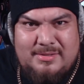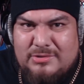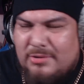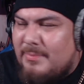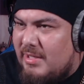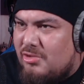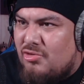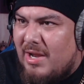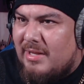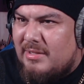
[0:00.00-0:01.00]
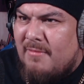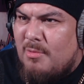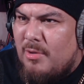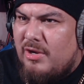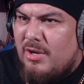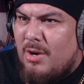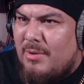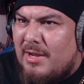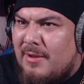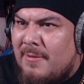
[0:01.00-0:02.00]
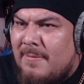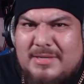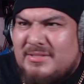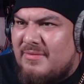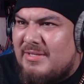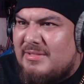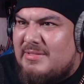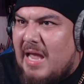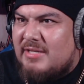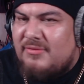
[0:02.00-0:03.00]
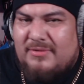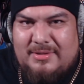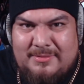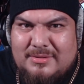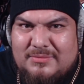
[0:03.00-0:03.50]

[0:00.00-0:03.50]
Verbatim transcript: because you're being tracked everywhere you go now because of this tax fee